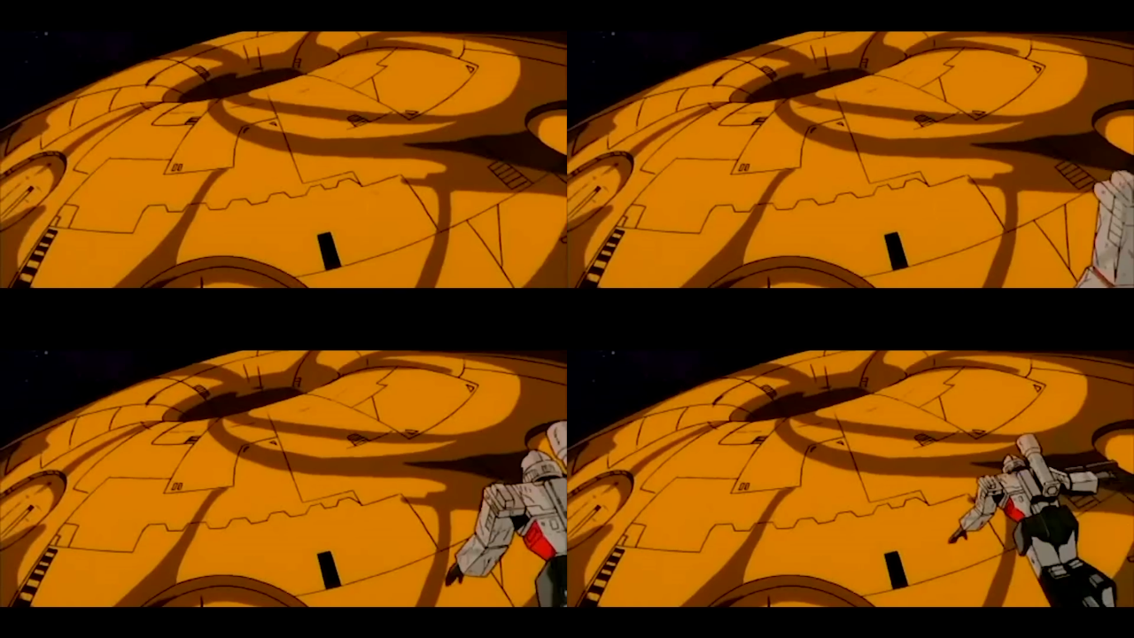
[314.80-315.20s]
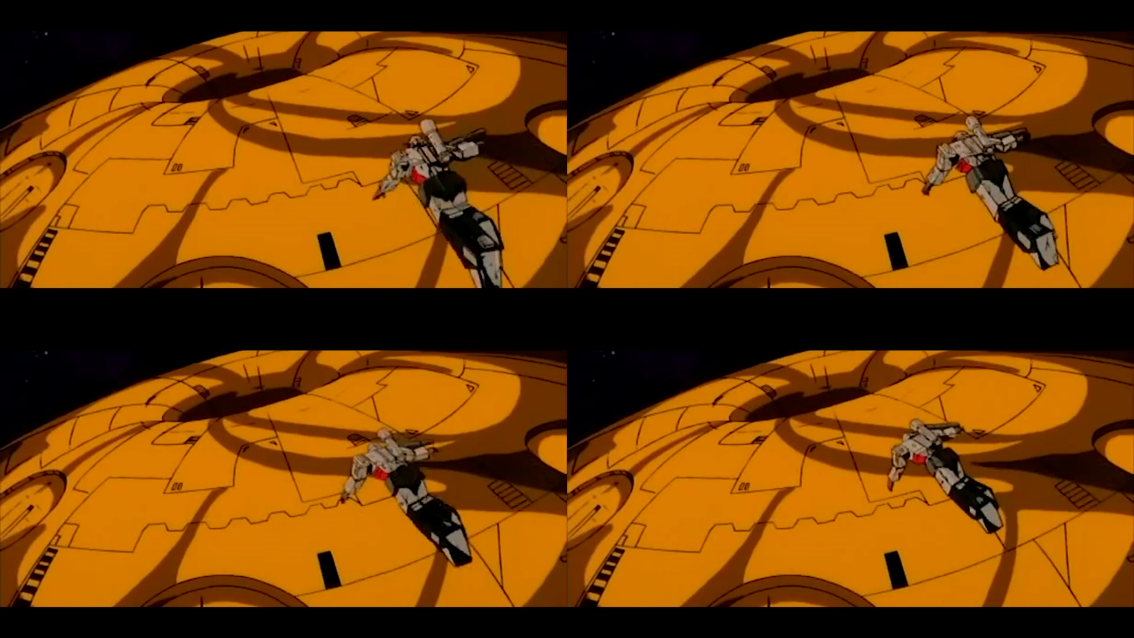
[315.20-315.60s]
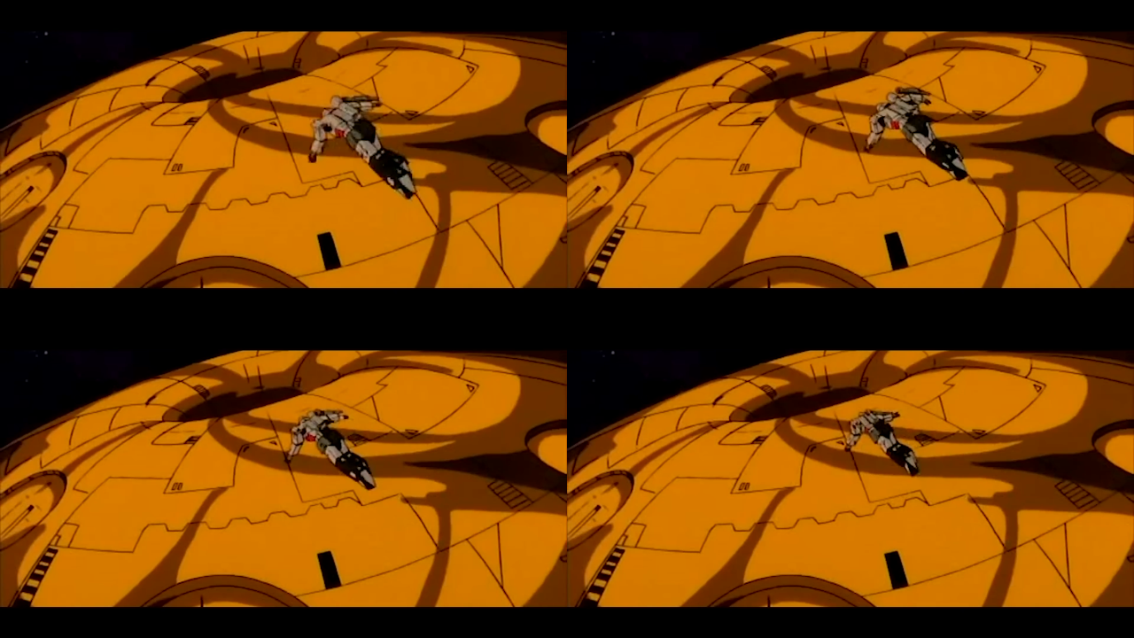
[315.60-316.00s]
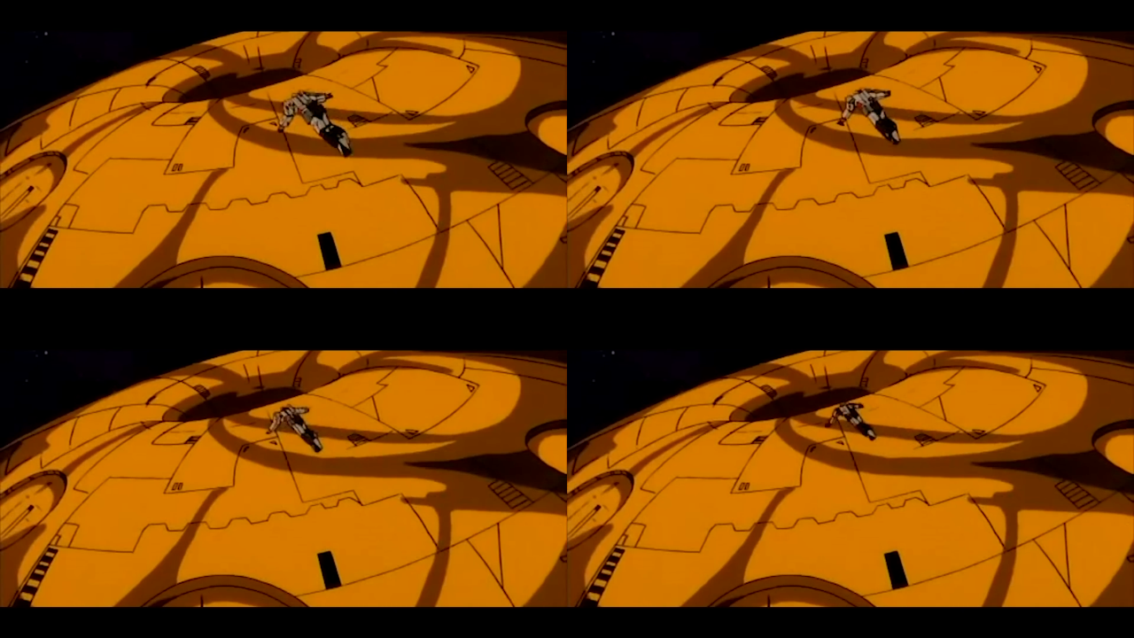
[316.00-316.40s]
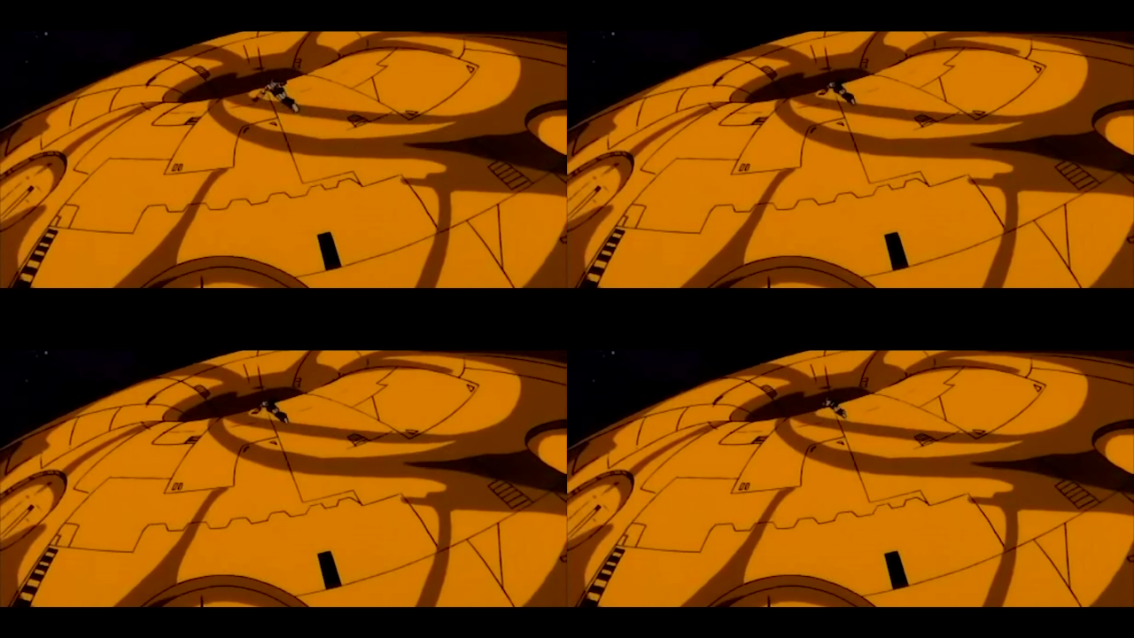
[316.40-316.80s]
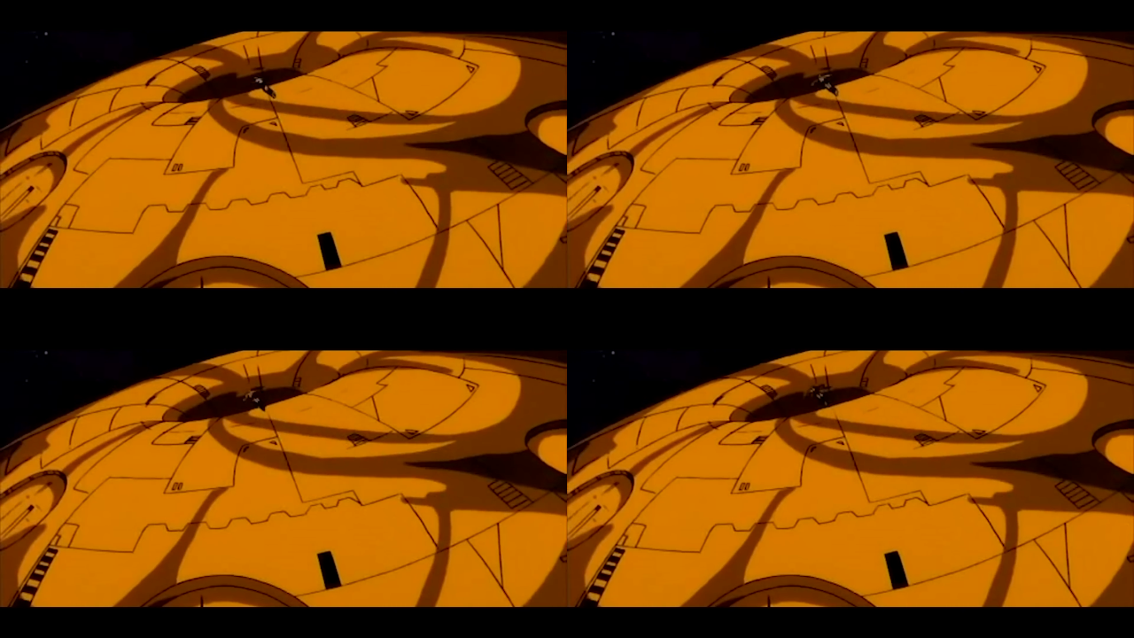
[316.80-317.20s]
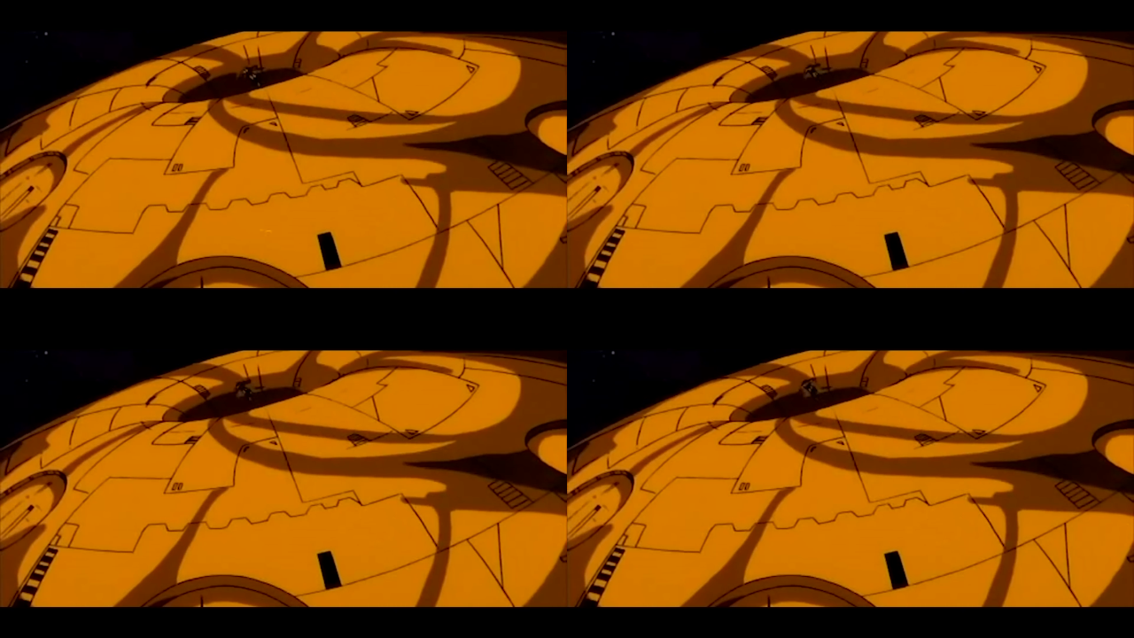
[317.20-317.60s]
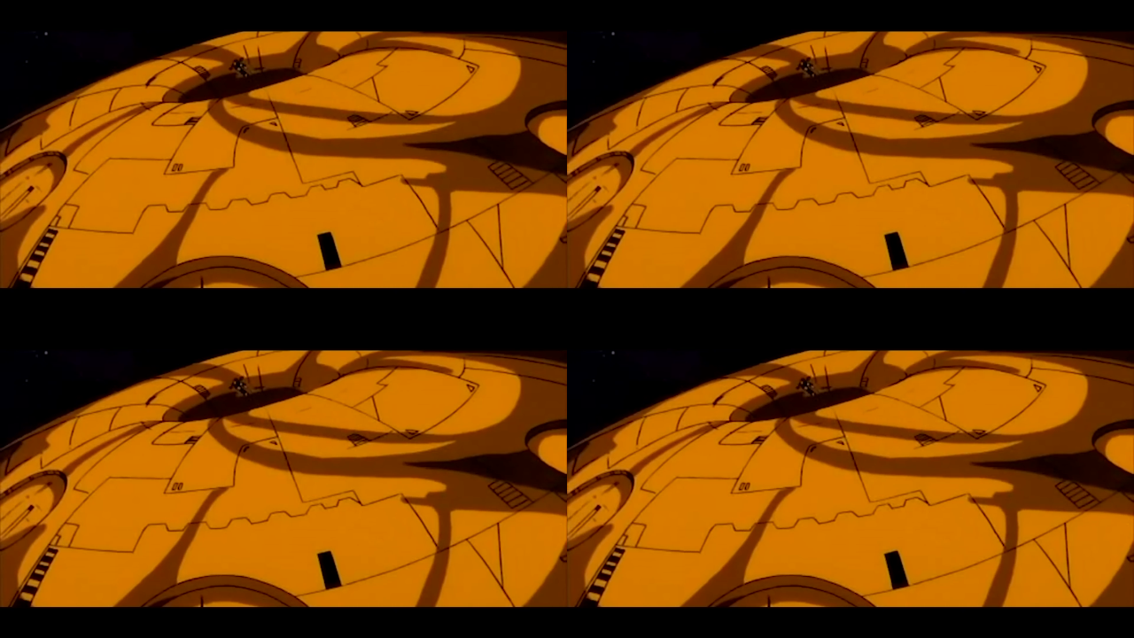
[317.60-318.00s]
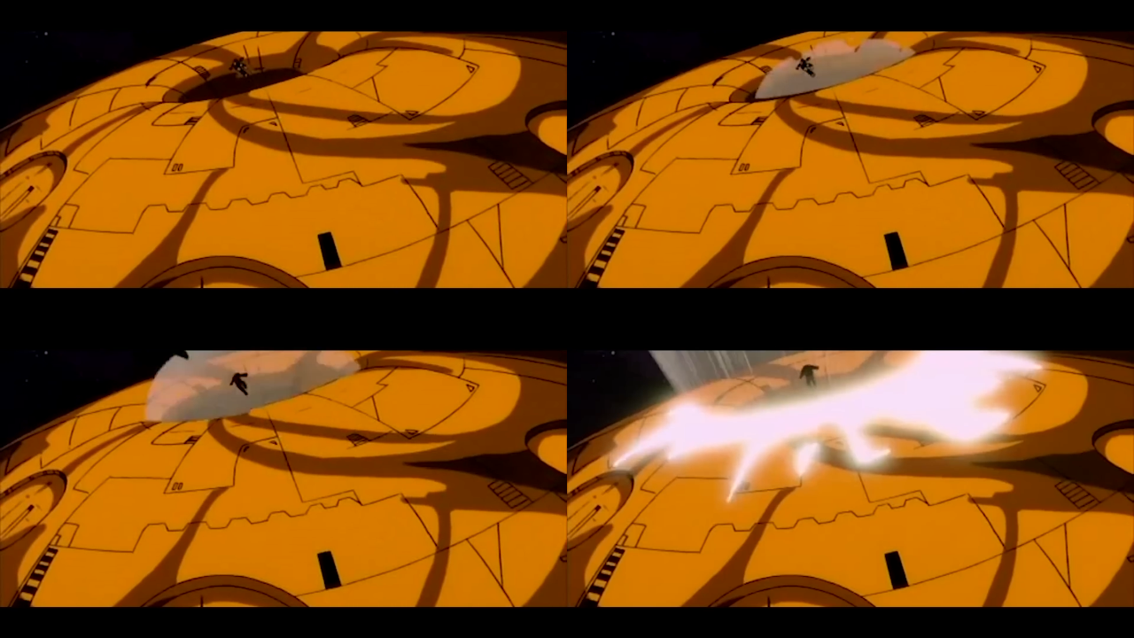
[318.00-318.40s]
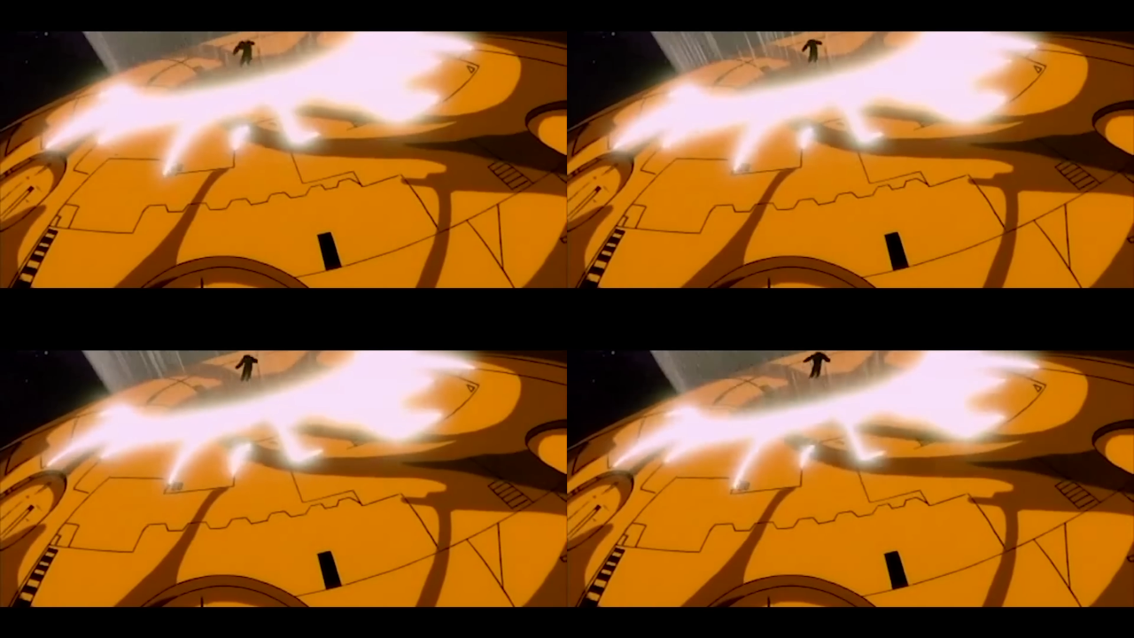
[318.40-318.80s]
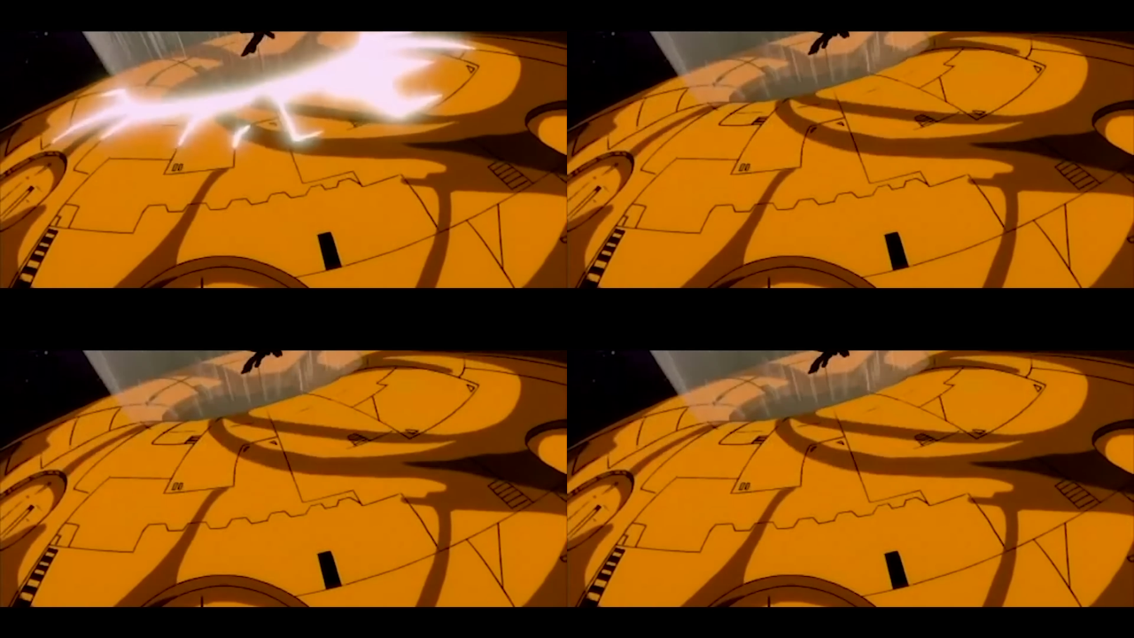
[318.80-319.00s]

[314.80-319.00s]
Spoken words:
Nobody's mouth can be seen.